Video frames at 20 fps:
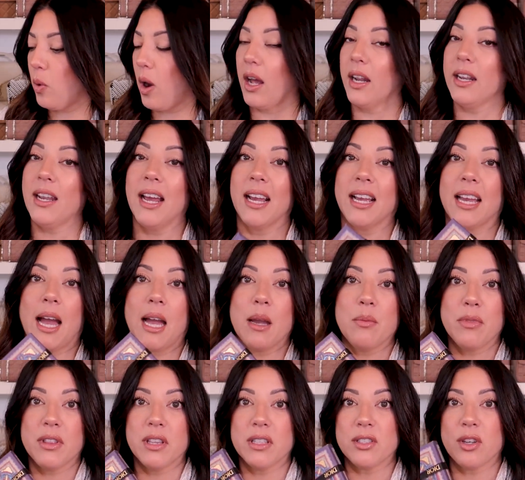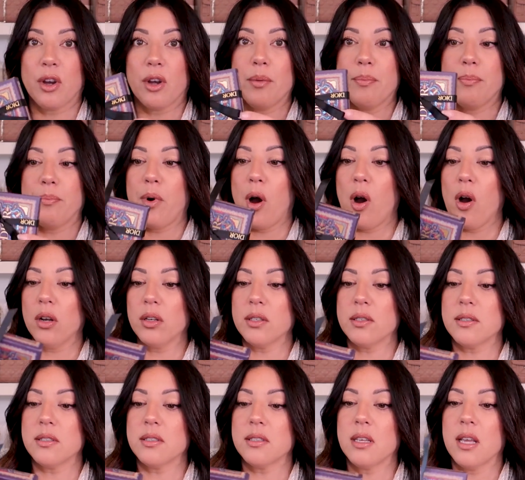one came with its own
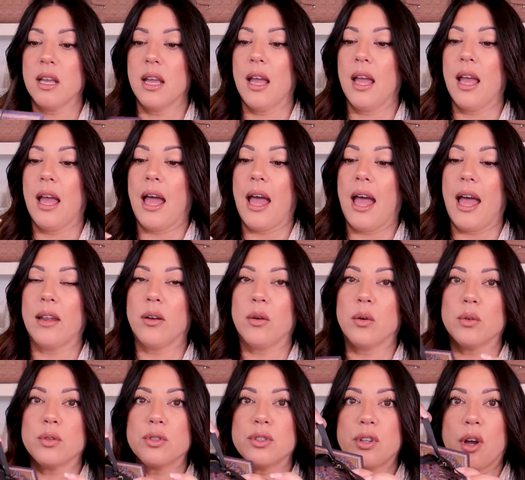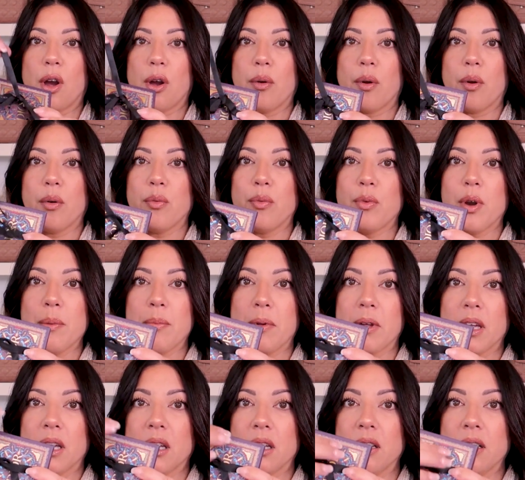box and also
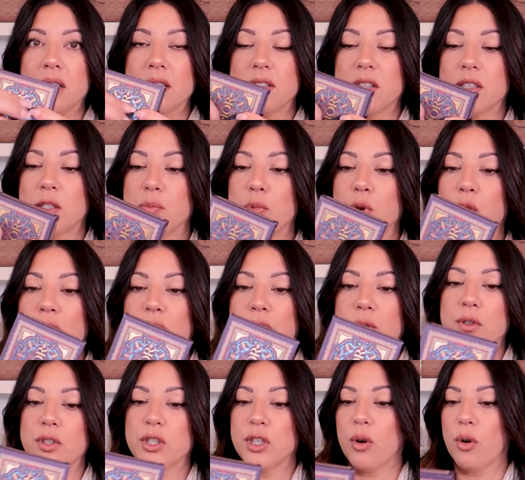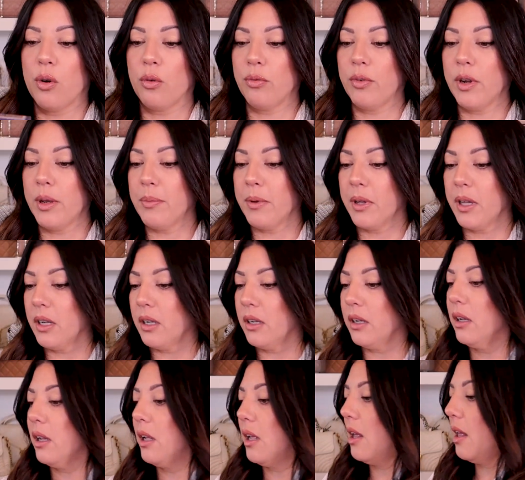ribbon. So it's beautiful Dior
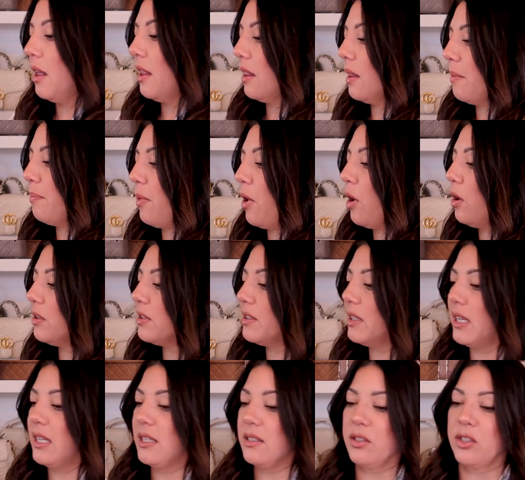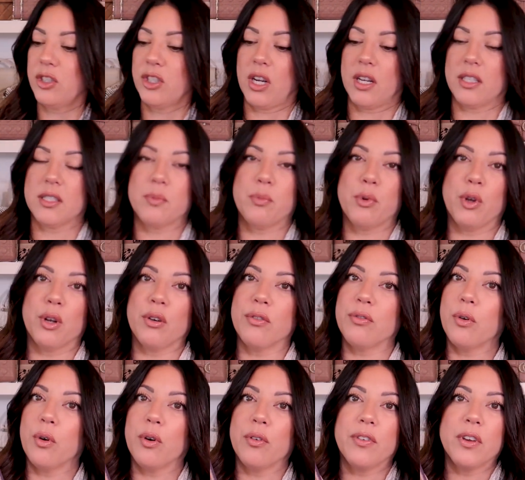ribbon. The box is just
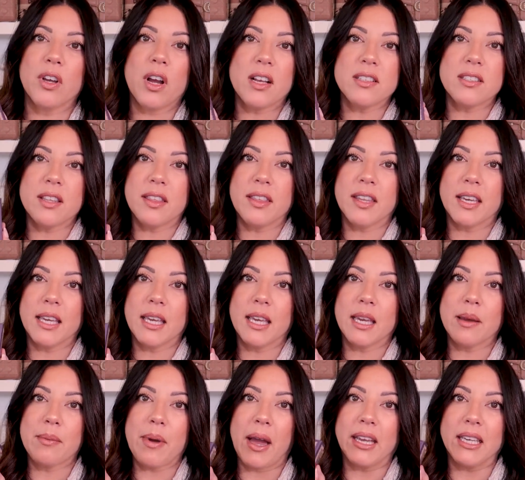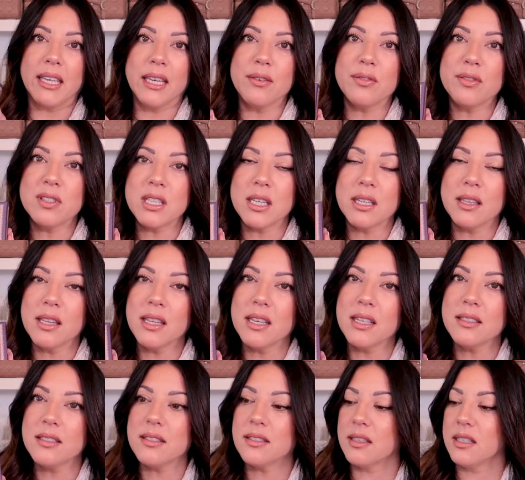beautiful. If you guys are thinking about gifting
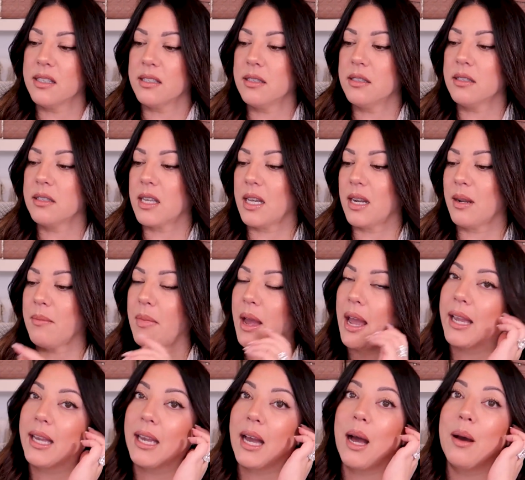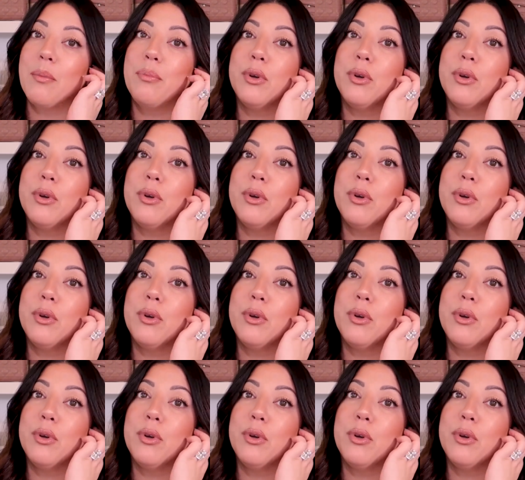this is going to make a